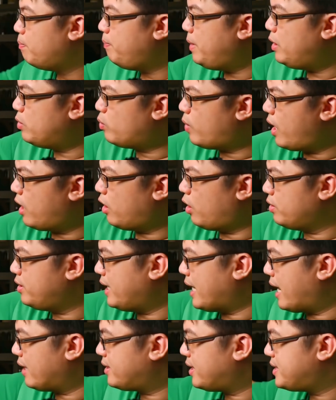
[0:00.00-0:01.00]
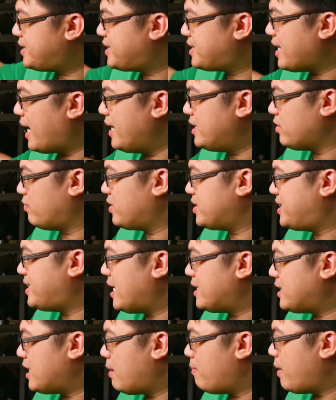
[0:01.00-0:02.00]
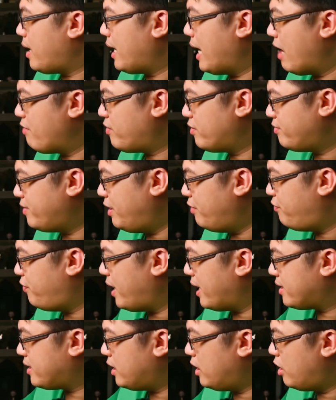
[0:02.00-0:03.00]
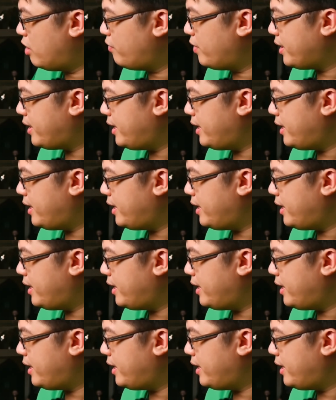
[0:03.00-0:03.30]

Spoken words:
Meanwhile, on the other side of the setup, I have a reflector over